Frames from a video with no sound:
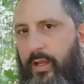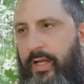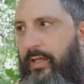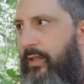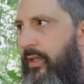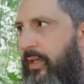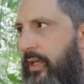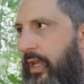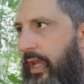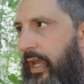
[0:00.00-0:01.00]
all right
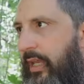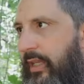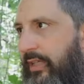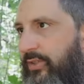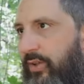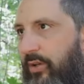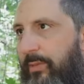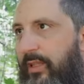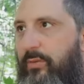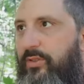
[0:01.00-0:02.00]
and that's
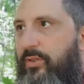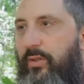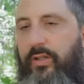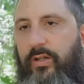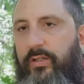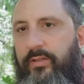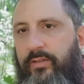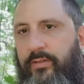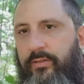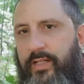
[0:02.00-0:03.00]
ultimately what's going on
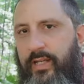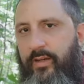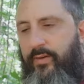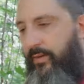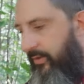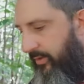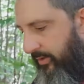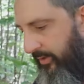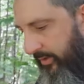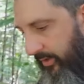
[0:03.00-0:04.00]
right now
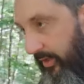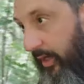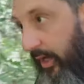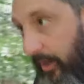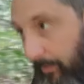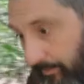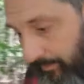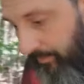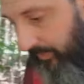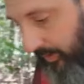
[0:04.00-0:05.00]
um,
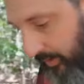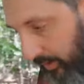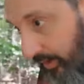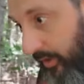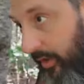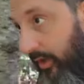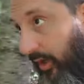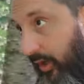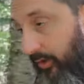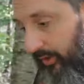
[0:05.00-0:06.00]

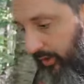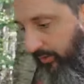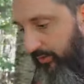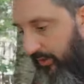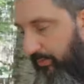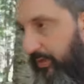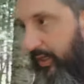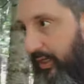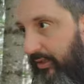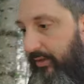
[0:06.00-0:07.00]
under Donald Trump they
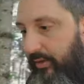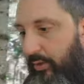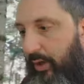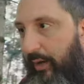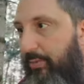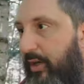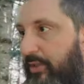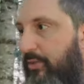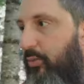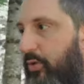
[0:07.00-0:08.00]
had the whole
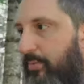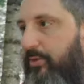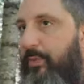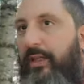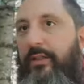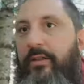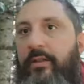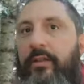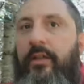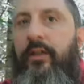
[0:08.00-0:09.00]
operation warp speed
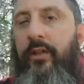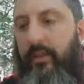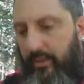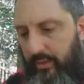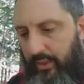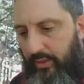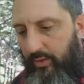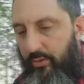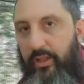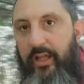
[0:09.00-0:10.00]
and
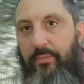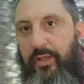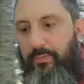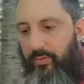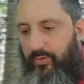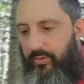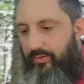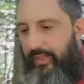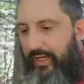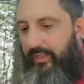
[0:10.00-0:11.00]
a whole lot of people
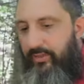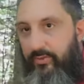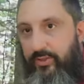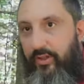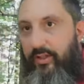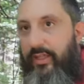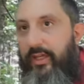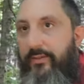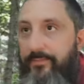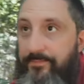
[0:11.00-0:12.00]
died as a result of
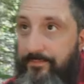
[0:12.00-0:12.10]
that